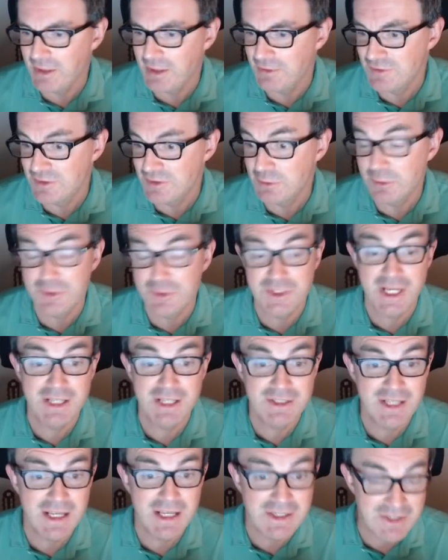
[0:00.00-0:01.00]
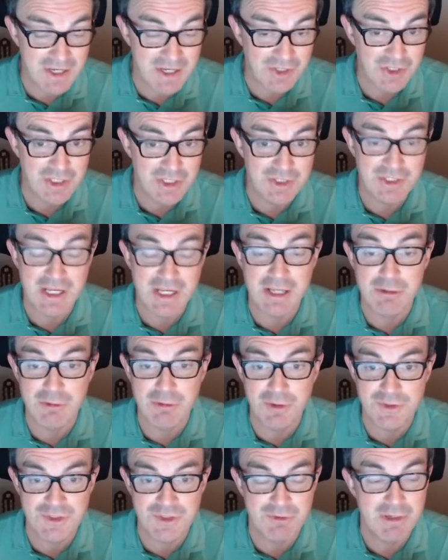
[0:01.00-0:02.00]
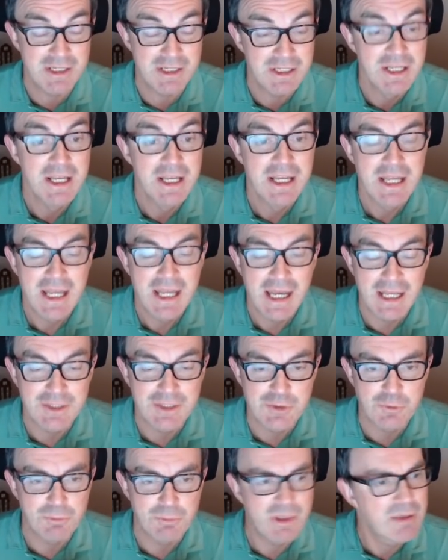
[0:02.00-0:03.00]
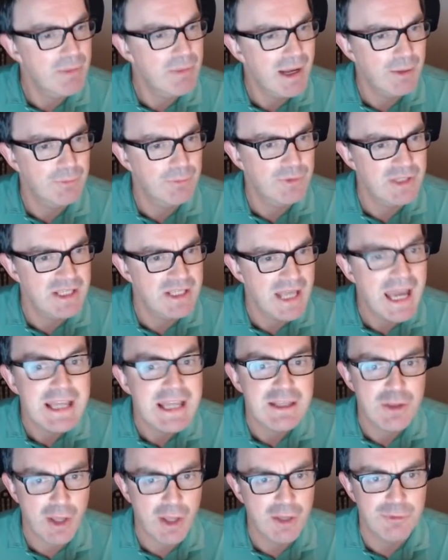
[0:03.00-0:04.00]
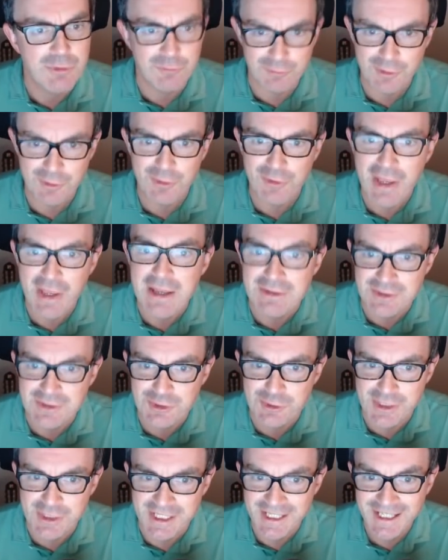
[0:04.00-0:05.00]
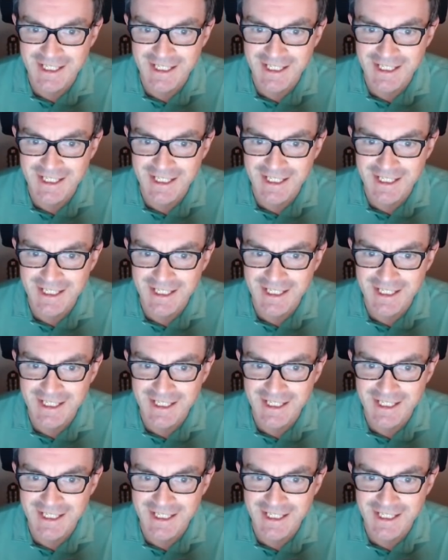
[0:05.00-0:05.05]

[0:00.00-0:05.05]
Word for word: Now, you've still got 10 days actually to get your answer in, and you'll be about the 800th entry.